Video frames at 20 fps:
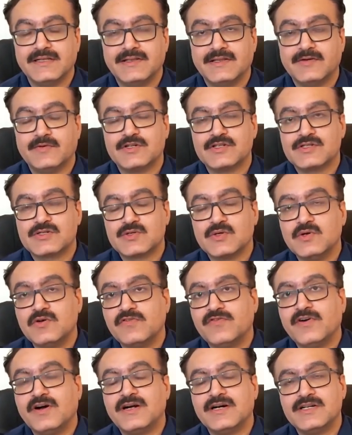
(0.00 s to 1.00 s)
They were so
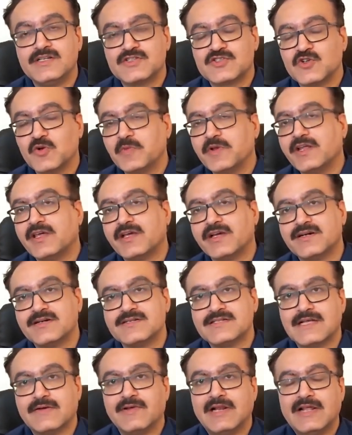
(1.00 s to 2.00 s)
far and so many
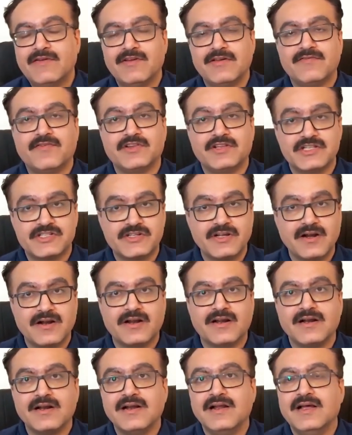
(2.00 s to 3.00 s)
years, they were living for the
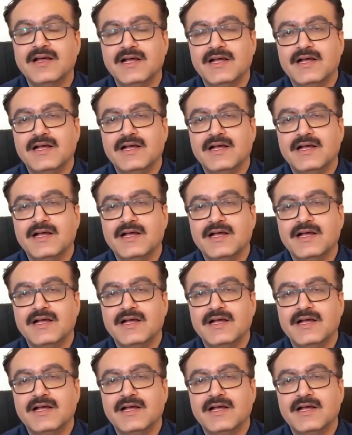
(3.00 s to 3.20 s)
children,